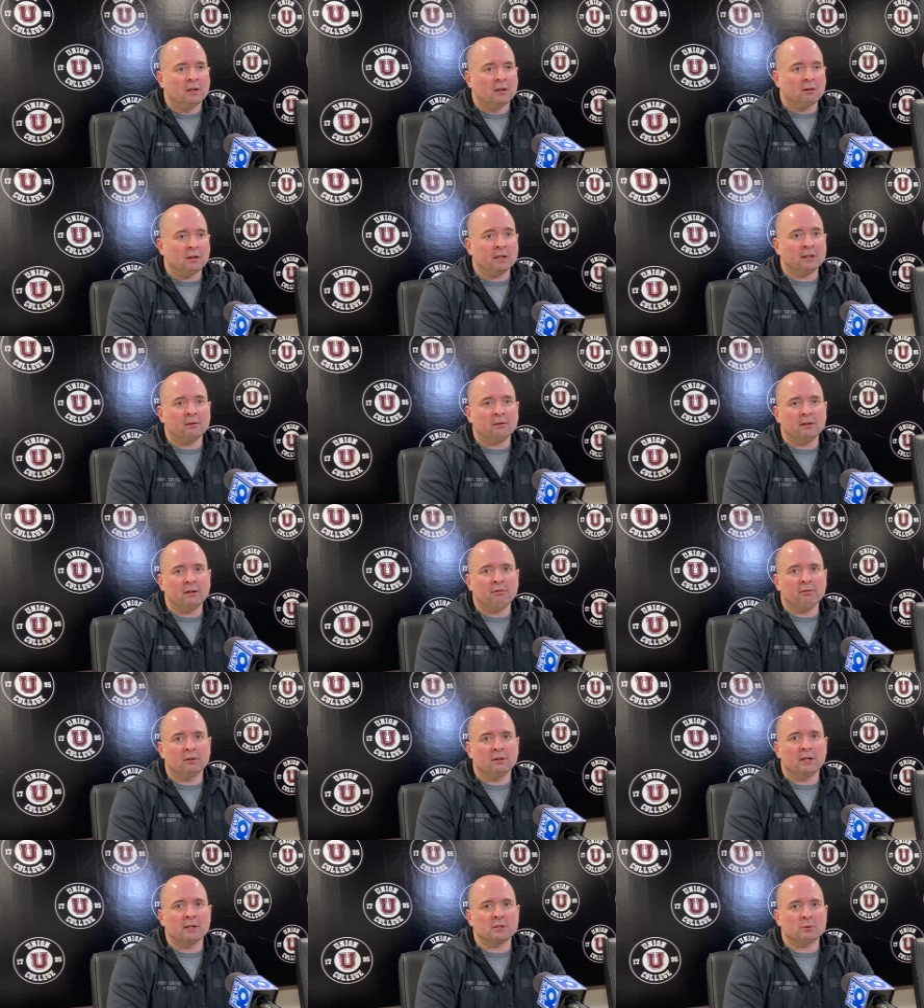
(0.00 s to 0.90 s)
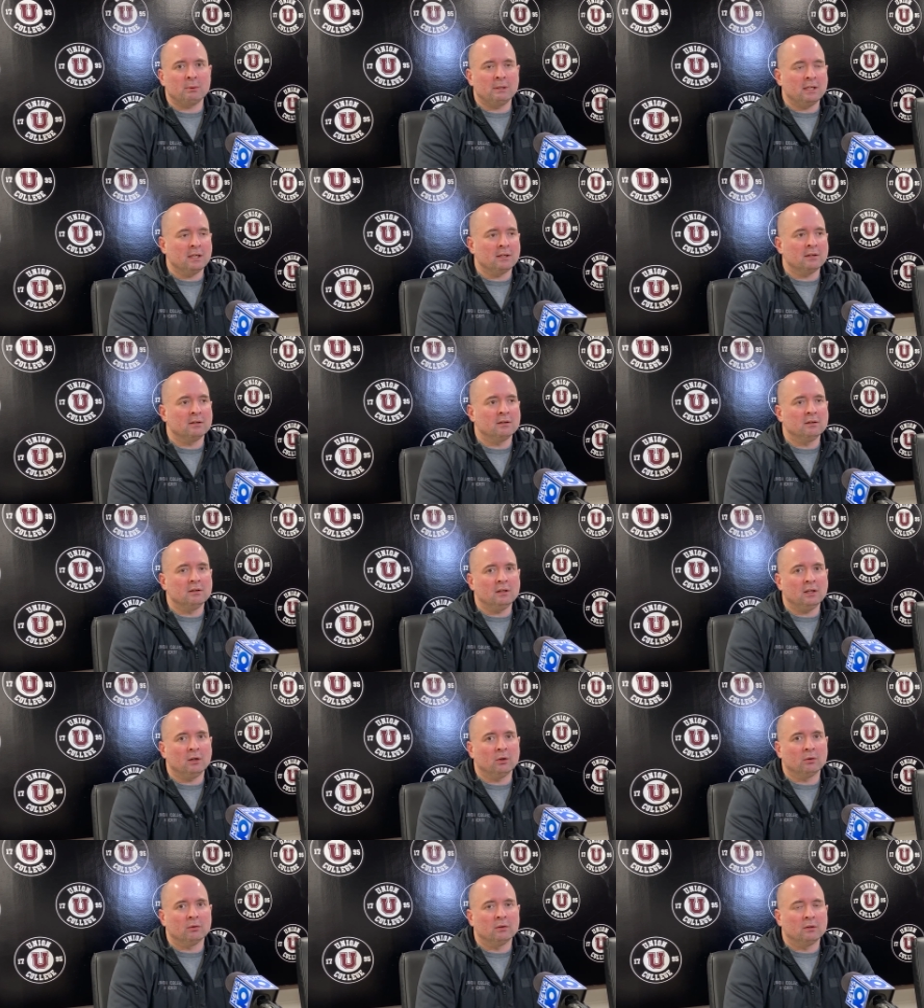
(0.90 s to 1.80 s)
Luckily for us, we did
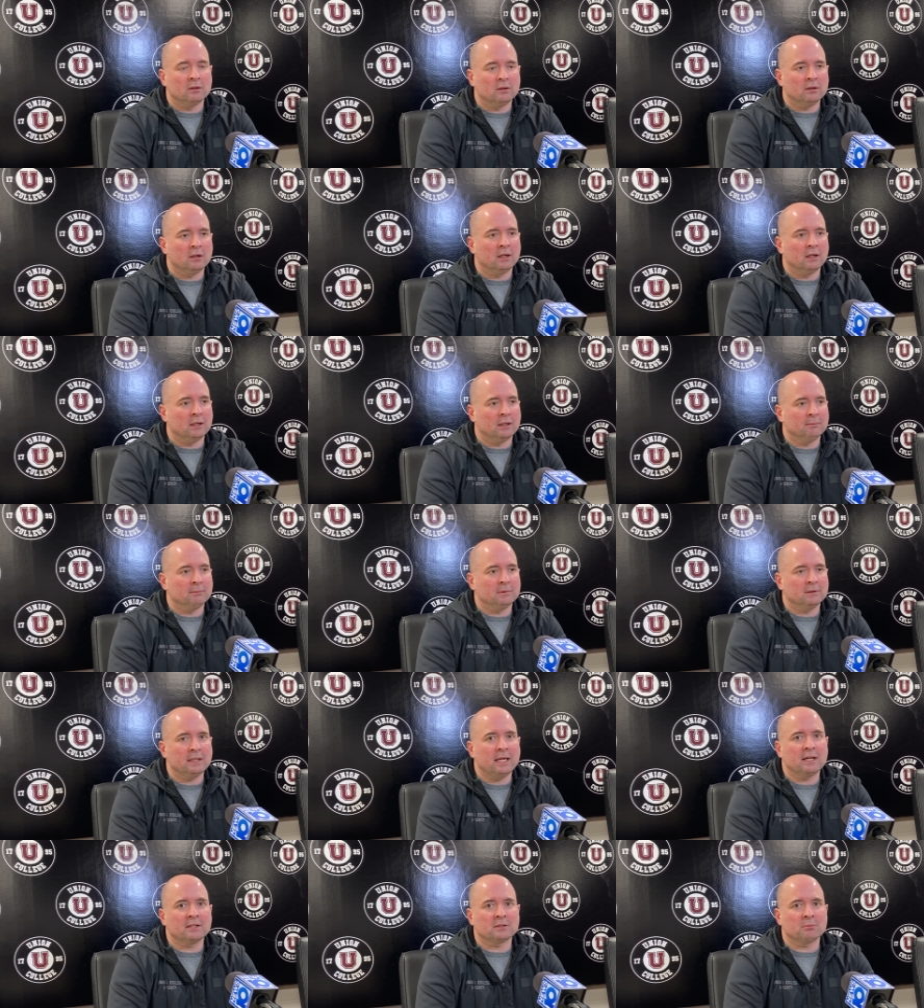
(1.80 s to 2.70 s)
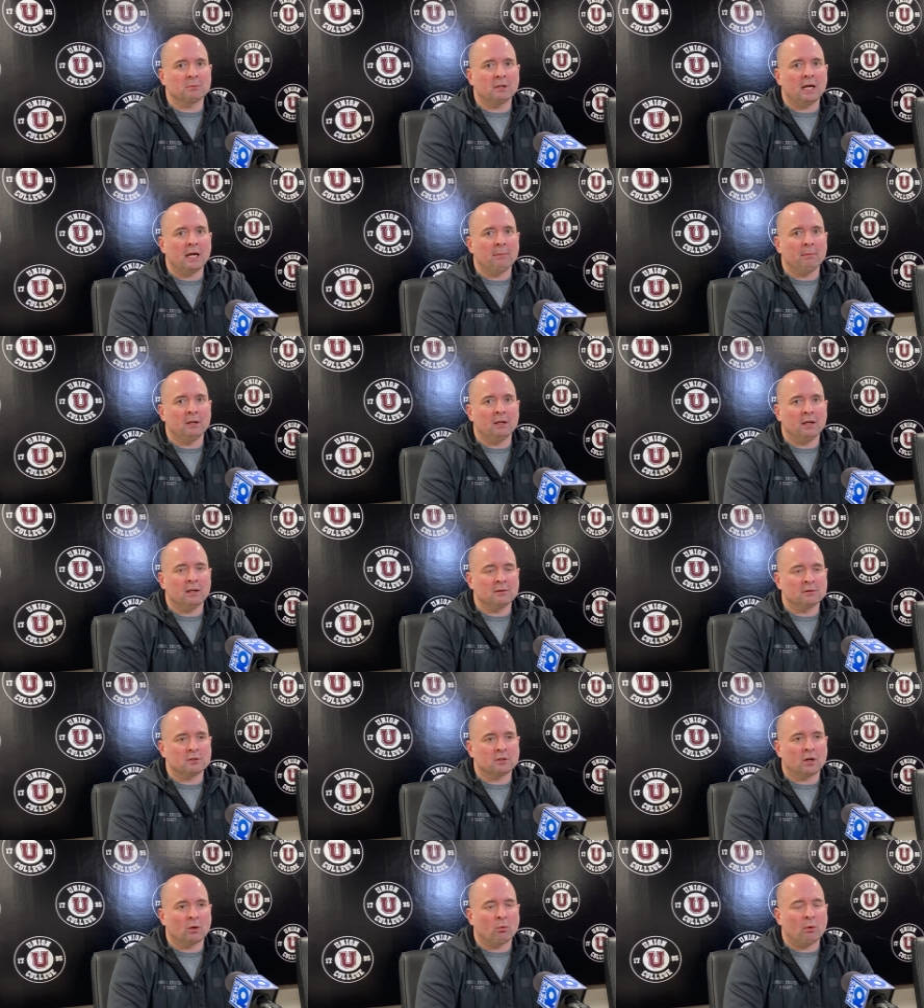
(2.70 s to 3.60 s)
you know um, take some time and
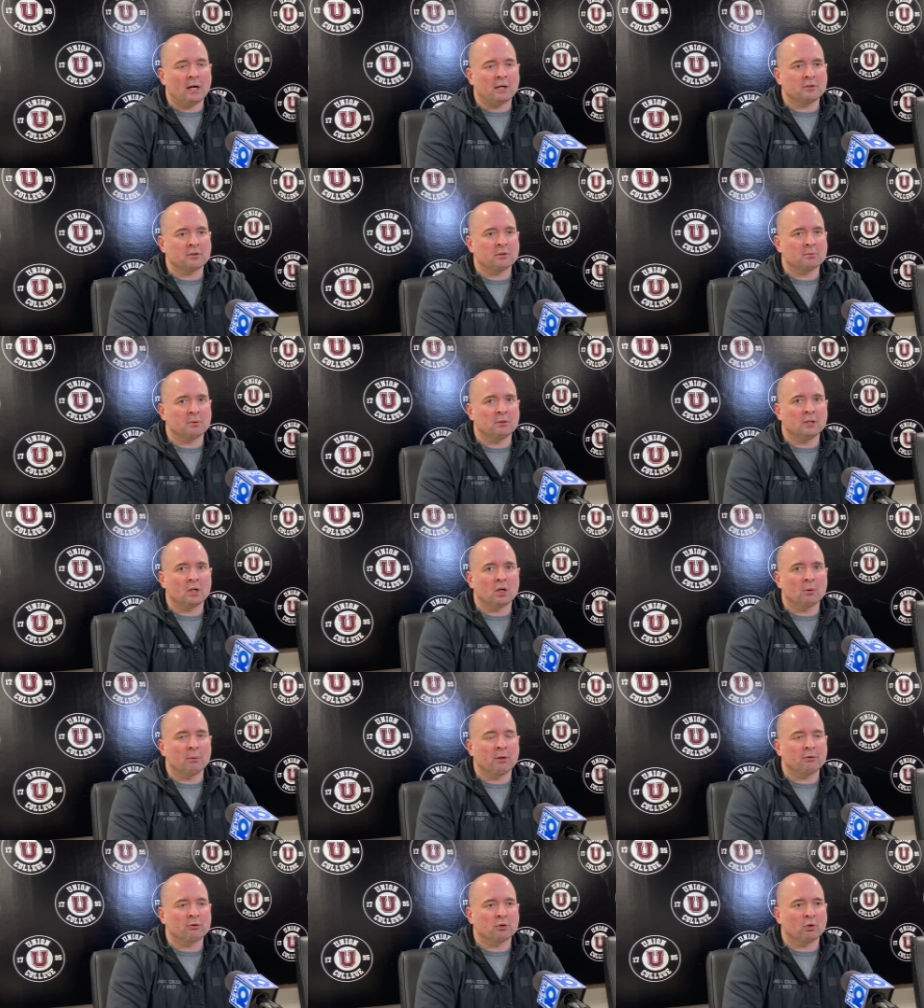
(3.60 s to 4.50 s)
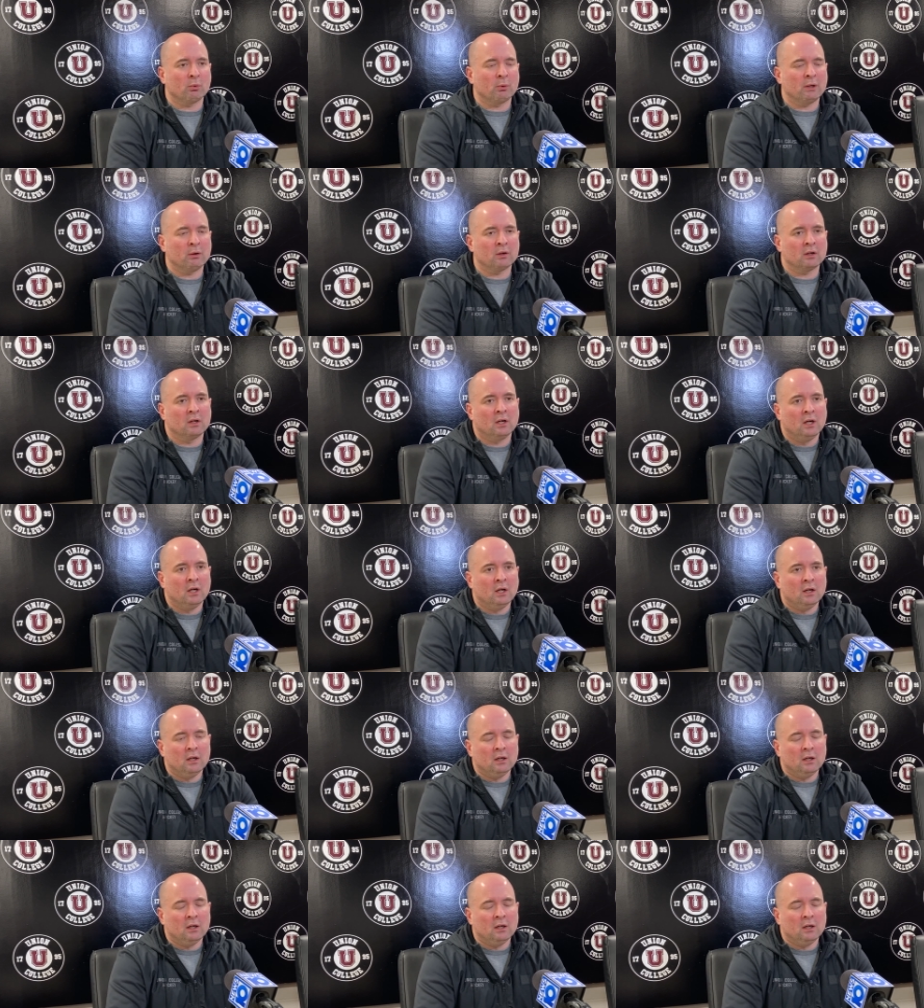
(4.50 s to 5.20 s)
start watching some Dartmouth. So we were